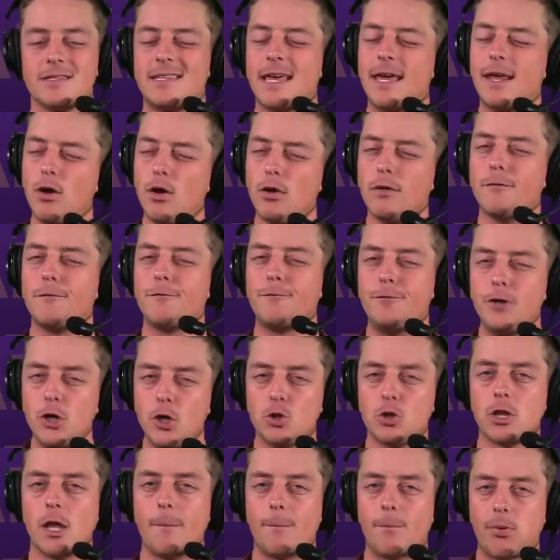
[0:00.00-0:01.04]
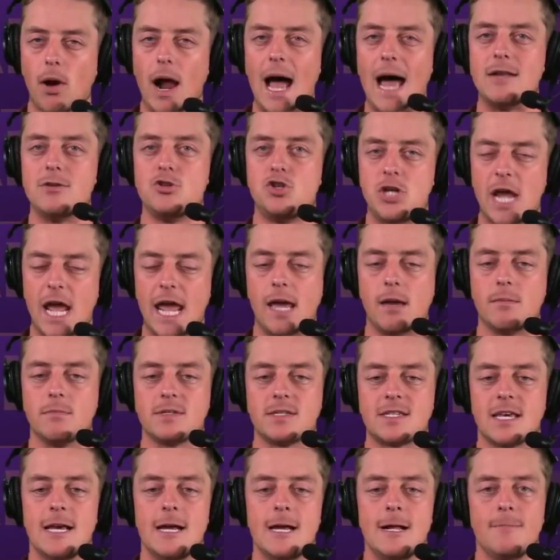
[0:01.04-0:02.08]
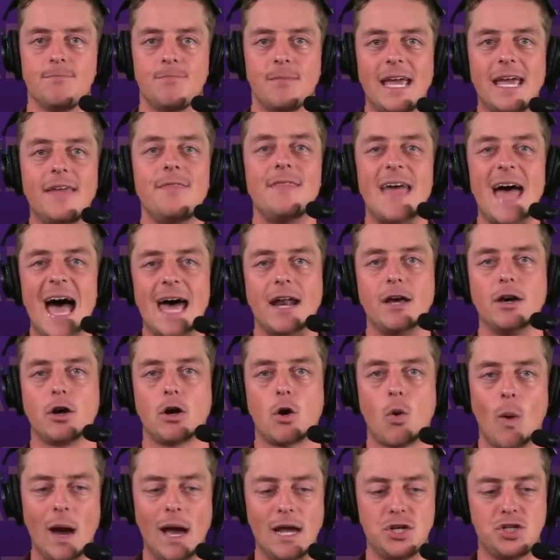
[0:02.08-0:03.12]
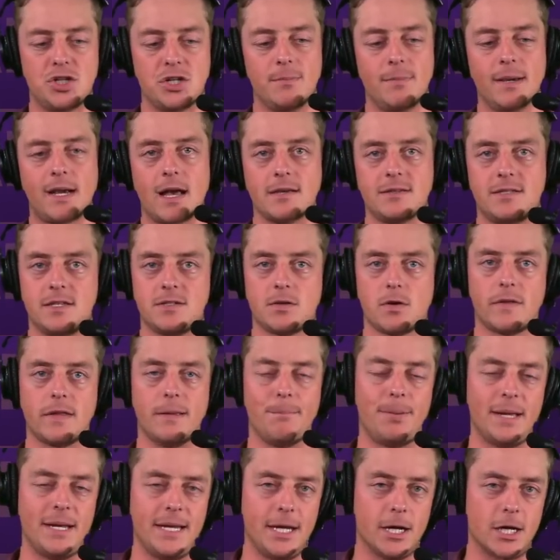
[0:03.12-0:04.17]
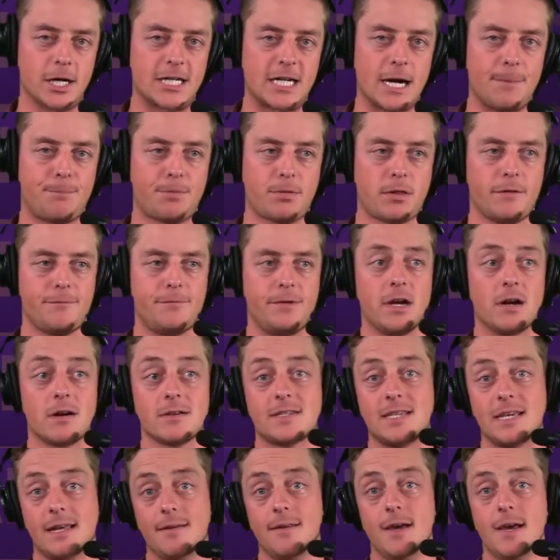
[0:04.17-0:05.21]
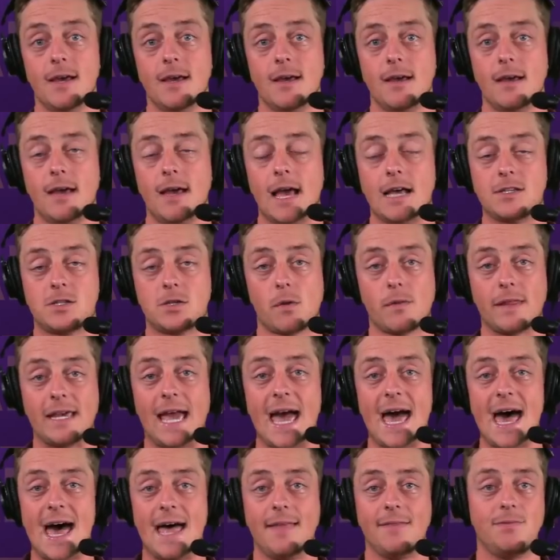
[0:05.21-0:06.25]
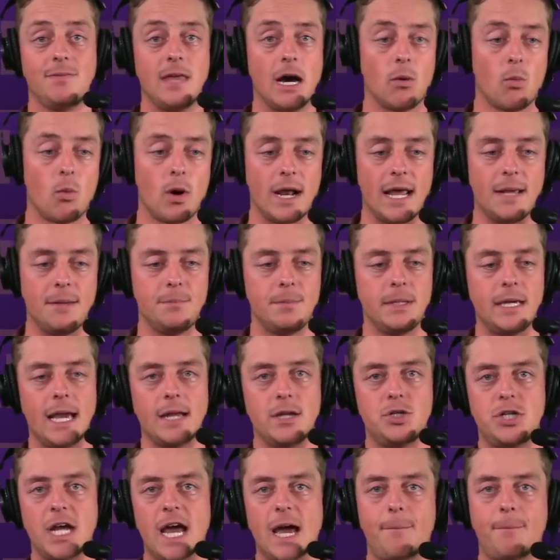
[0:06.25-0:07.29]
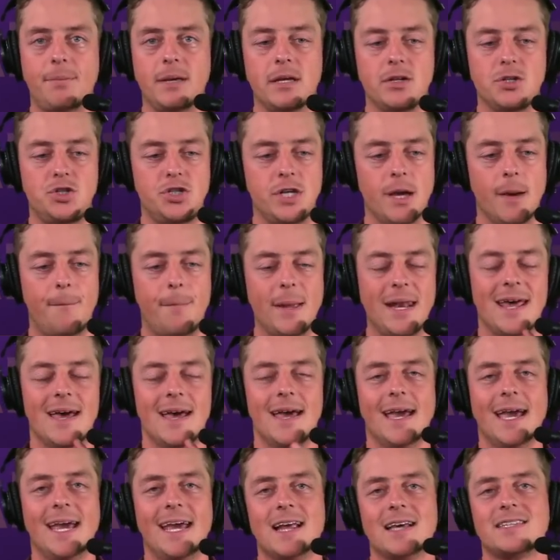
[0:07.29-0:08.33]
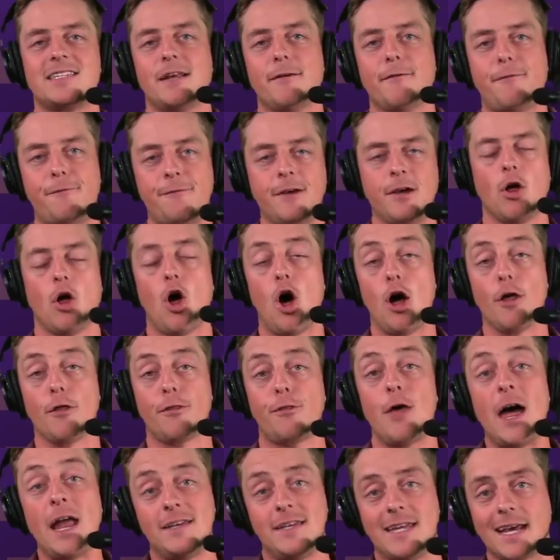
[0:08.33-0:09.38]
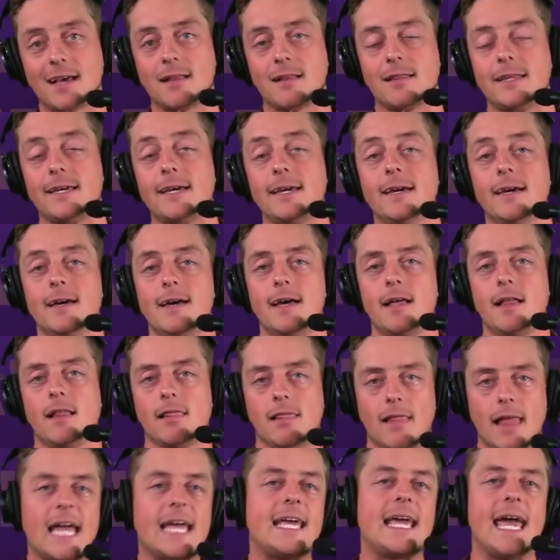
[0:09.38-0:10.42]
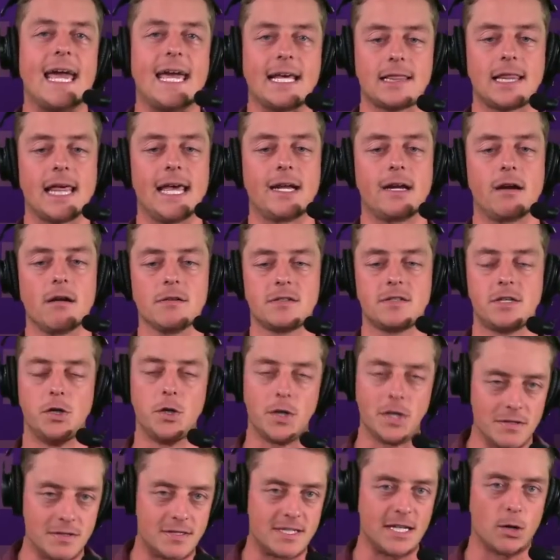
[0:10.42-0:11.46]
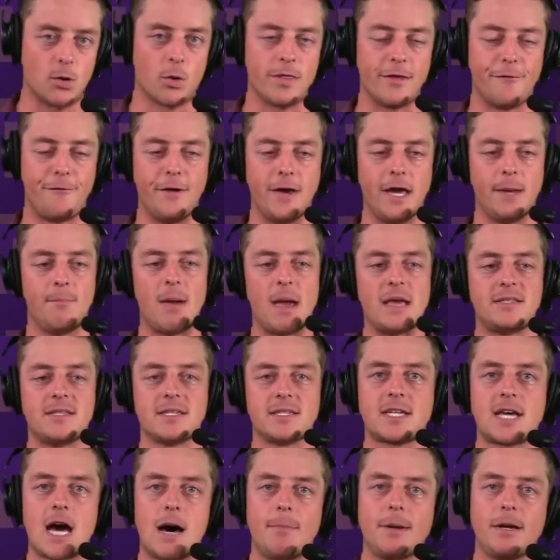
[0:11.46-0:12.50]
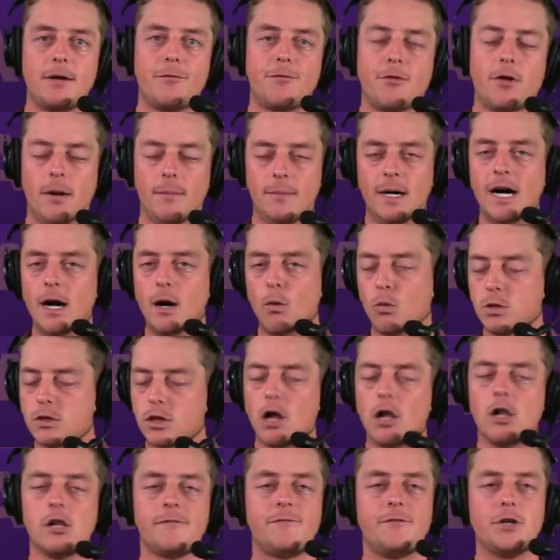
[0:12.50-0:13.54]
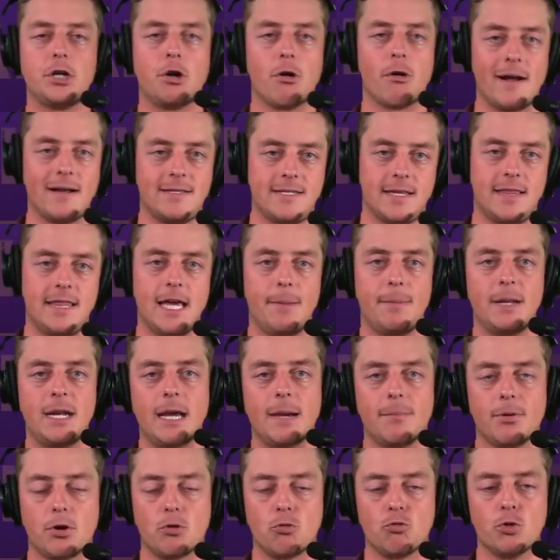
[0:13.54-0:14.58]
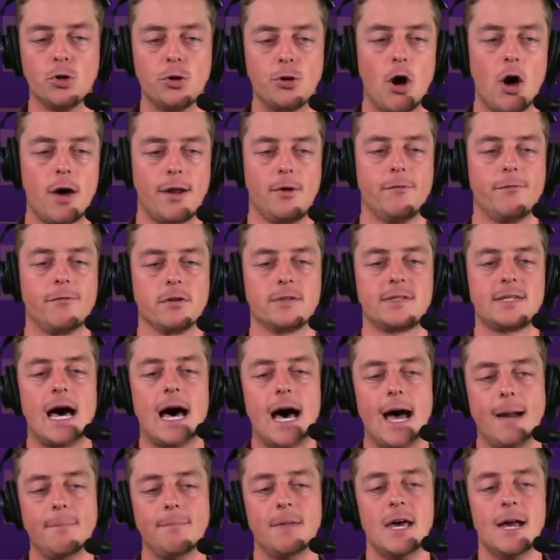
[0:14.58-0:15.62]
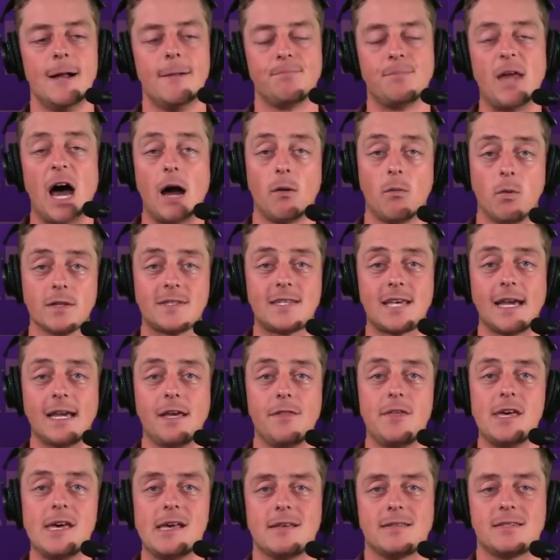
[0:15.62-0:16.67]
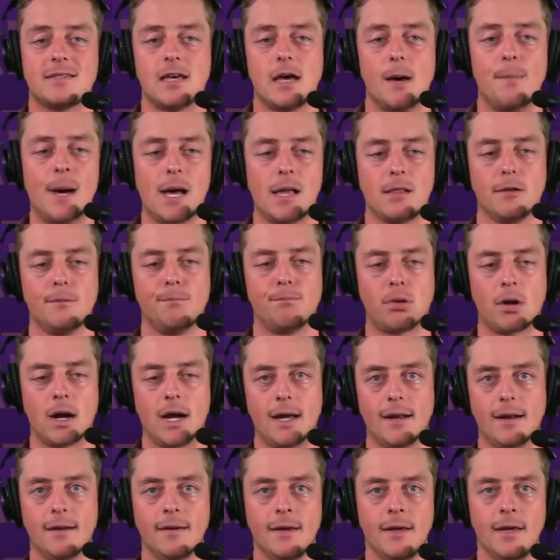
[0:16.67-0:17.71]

They don't view LeBron James in that equation because he's only been here a couple of years and has only had that one NBA championship, and he doesn't feel authentically like a Laker. So you can see where the fan base is coming from with all of the greats that they've been able to root on over time. Now, I will tell you this about LeBron.